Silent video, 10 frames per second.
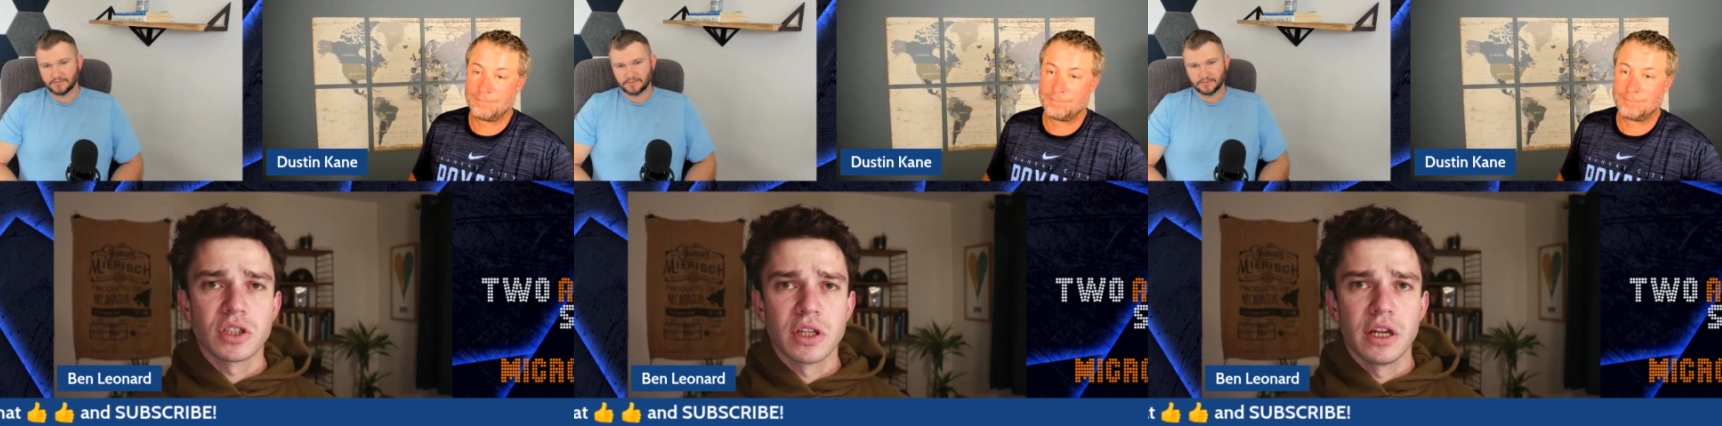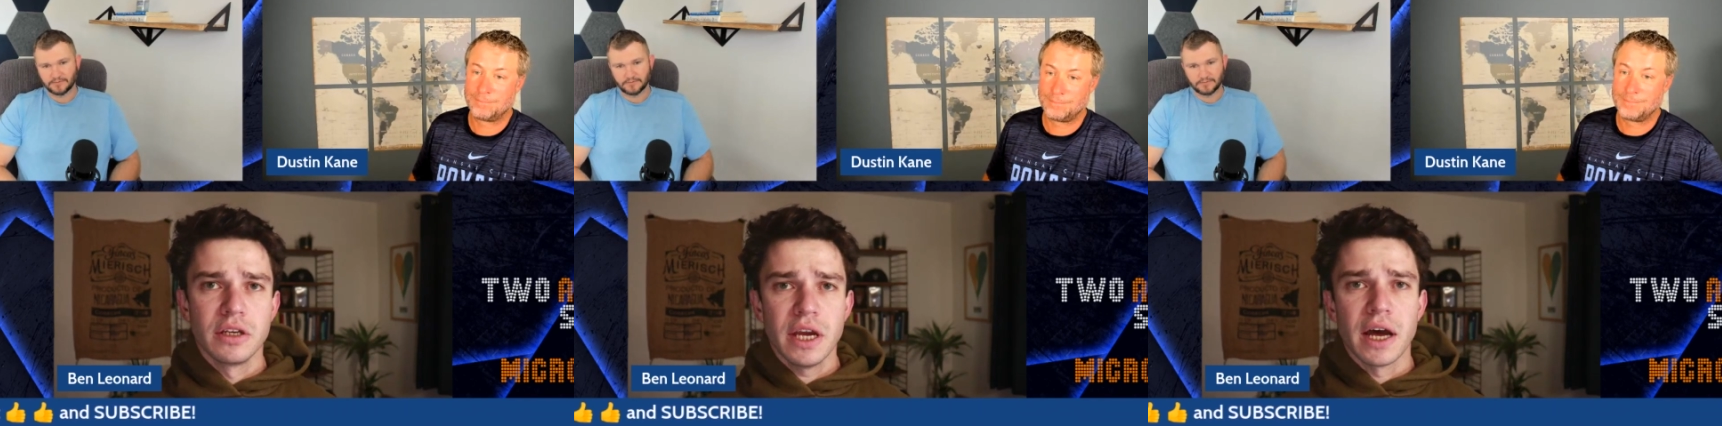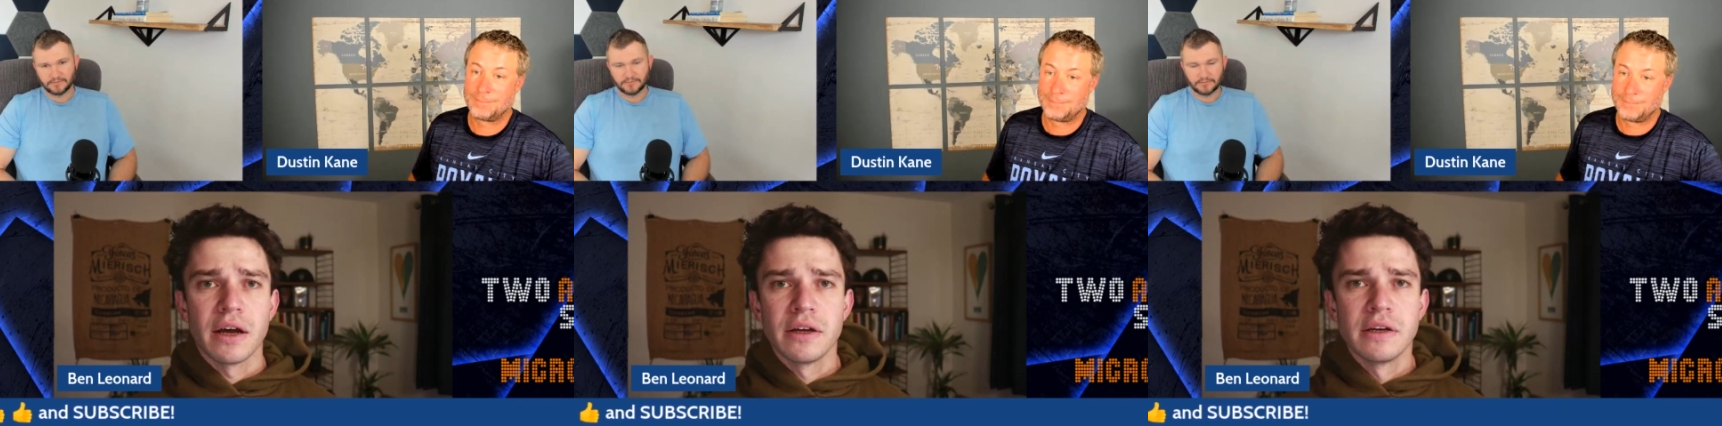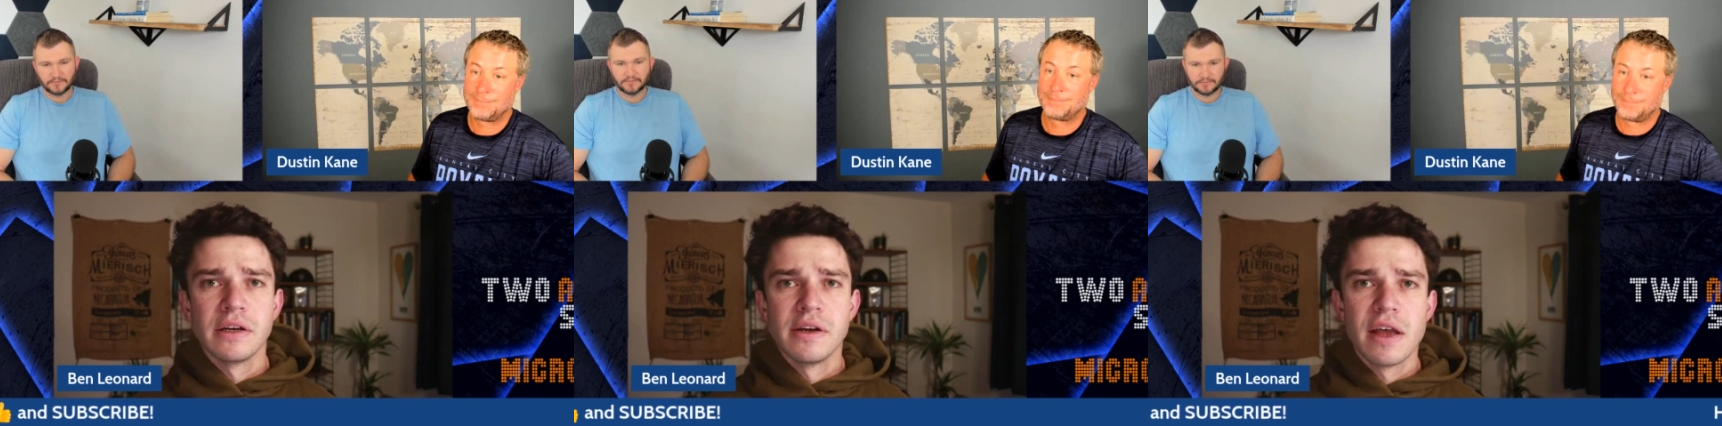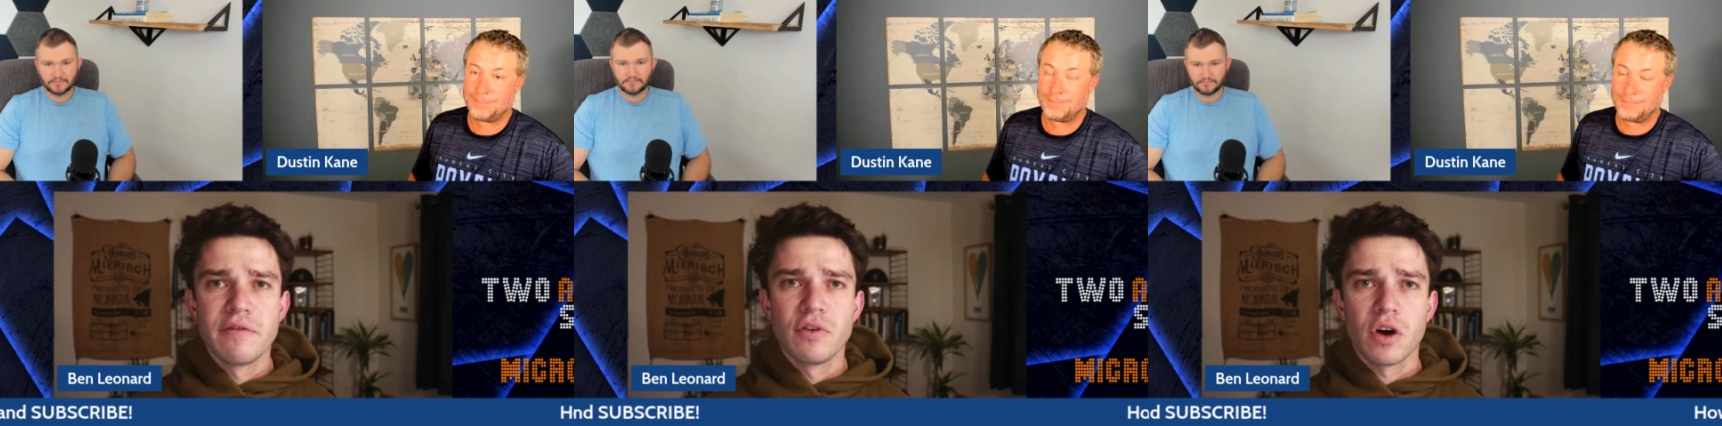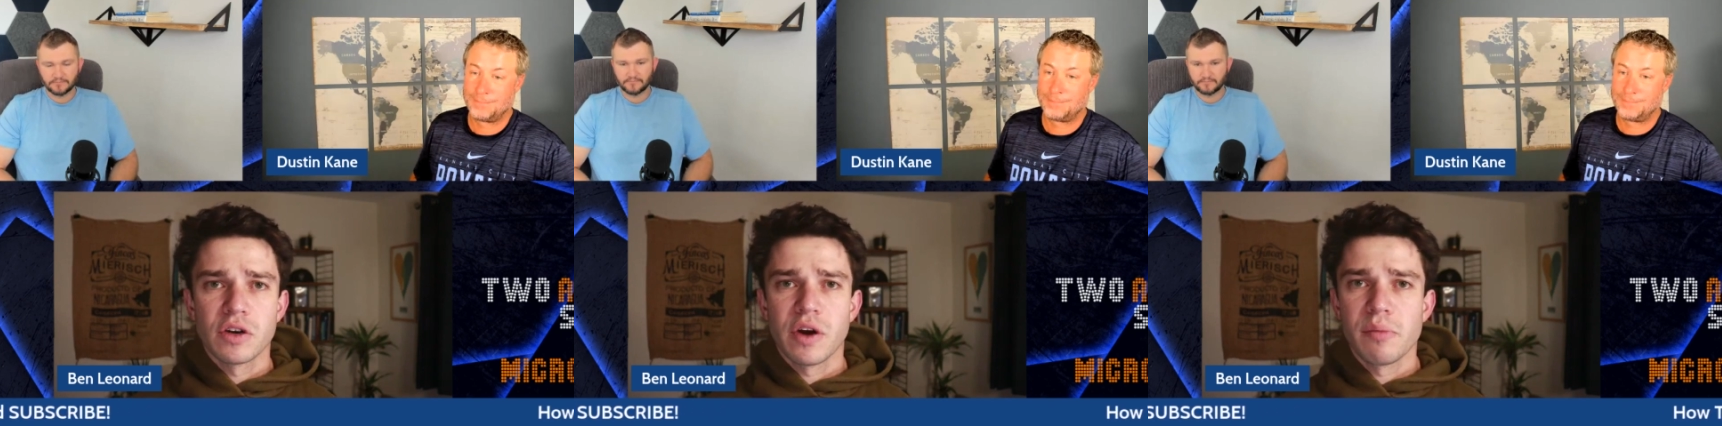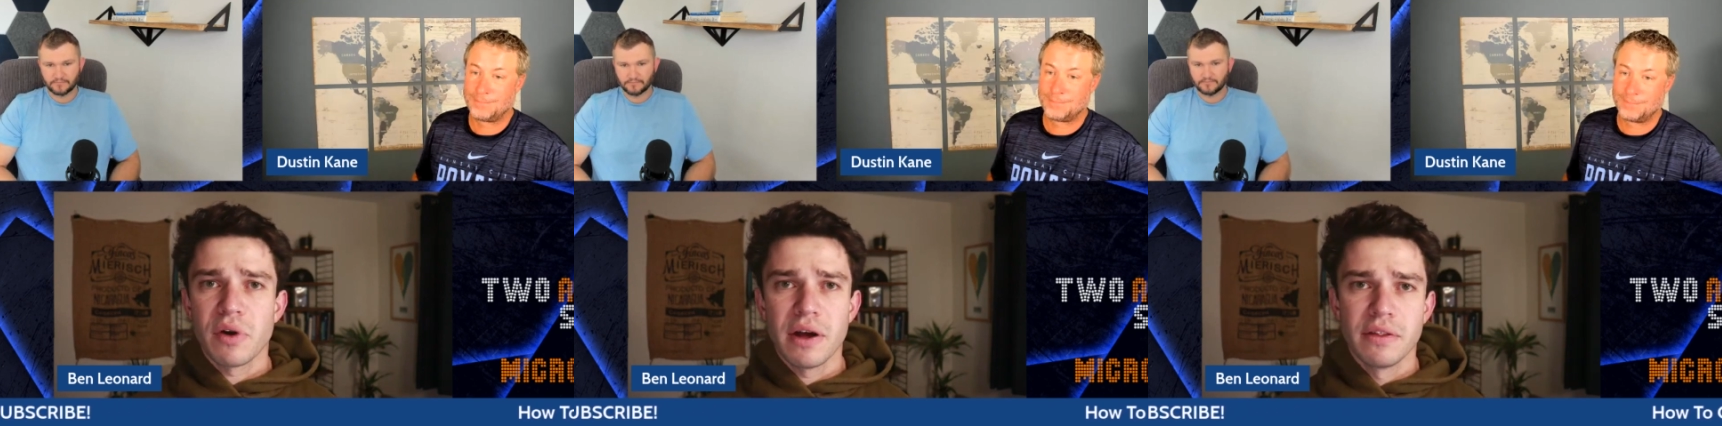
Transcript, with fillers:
Speaker 1: then yeah, if you've got a great brand,